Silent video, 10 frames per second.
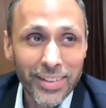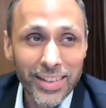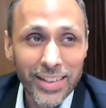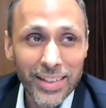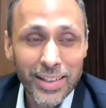
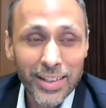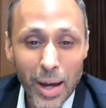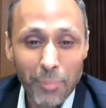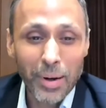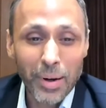the
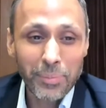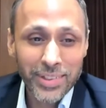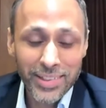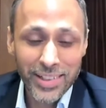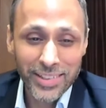
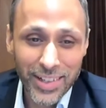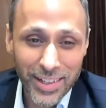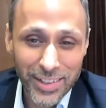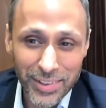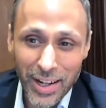abrupt
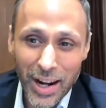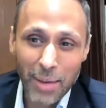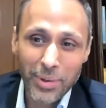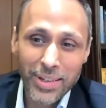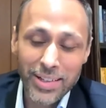disconnection that
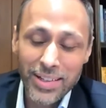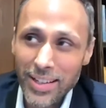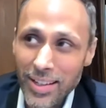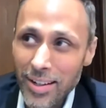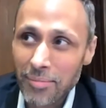happened,
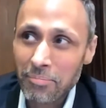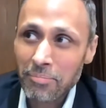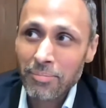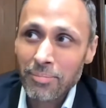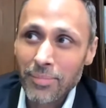
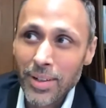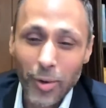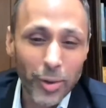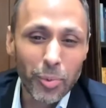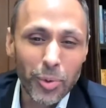but
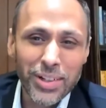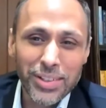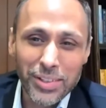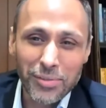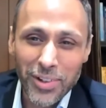all the more
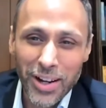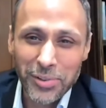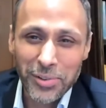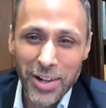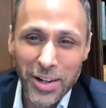reason for
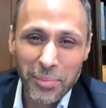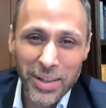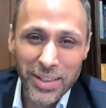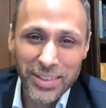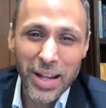us to try to
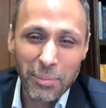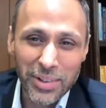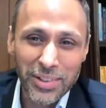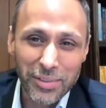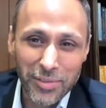make this
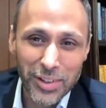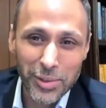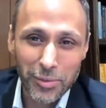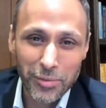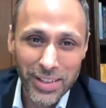happen as a
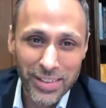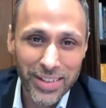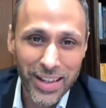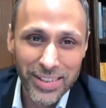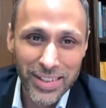face-to-face
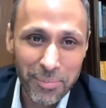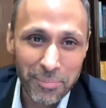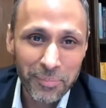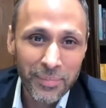next time.